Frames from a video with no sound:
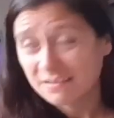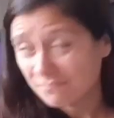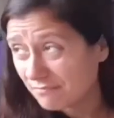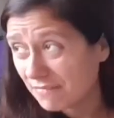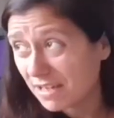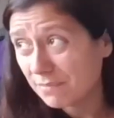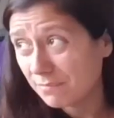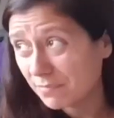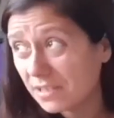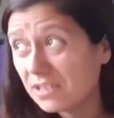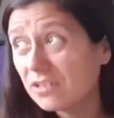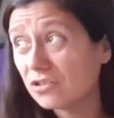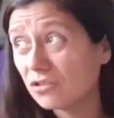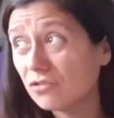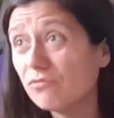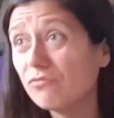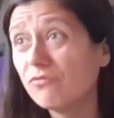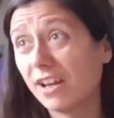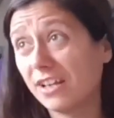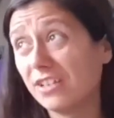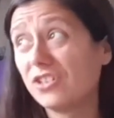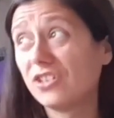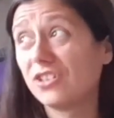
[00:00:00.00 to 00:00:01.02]
maybe do
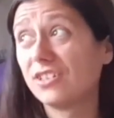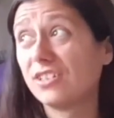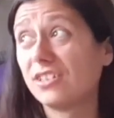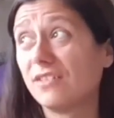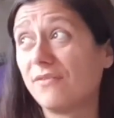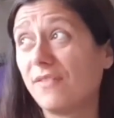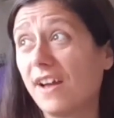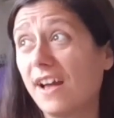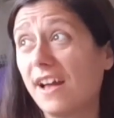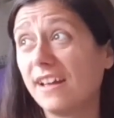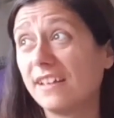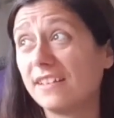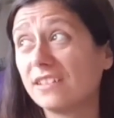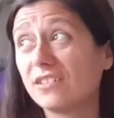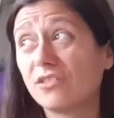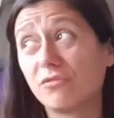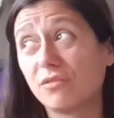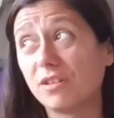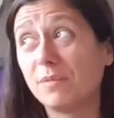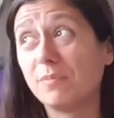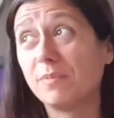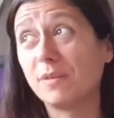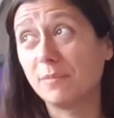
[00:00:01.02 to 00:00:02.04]
register that as
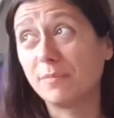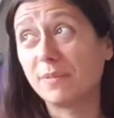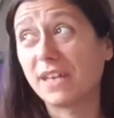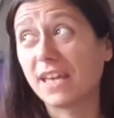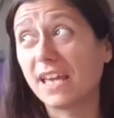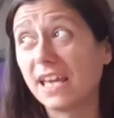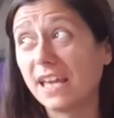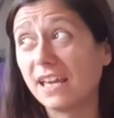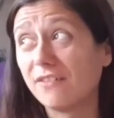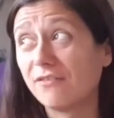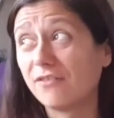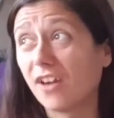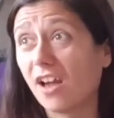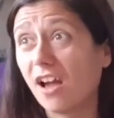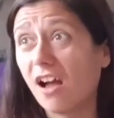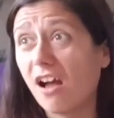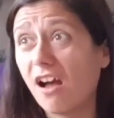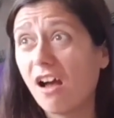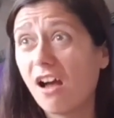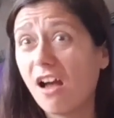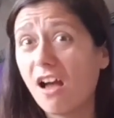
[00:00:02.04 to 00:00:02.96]
creepy behaviour.